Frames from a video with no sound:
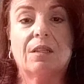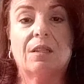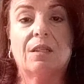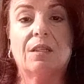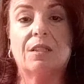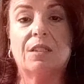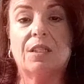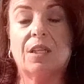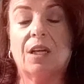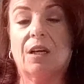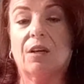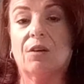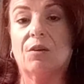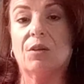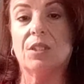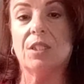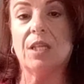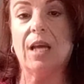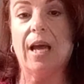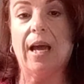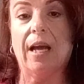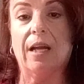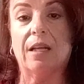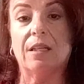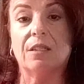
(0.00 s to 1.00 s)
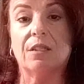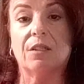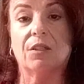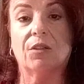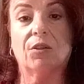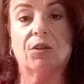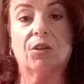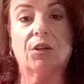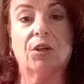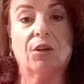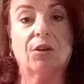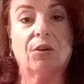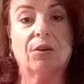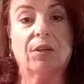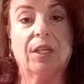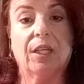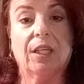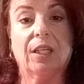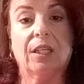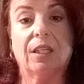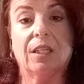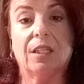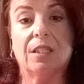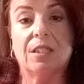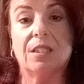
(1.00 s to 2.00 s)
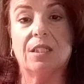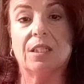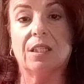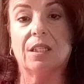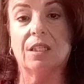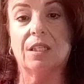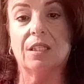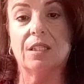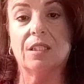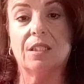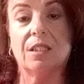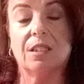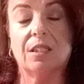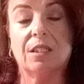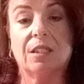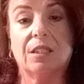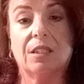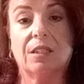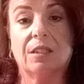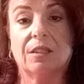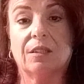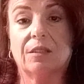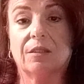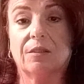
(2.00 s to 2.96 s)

these terrorist acts that are occurring in cities.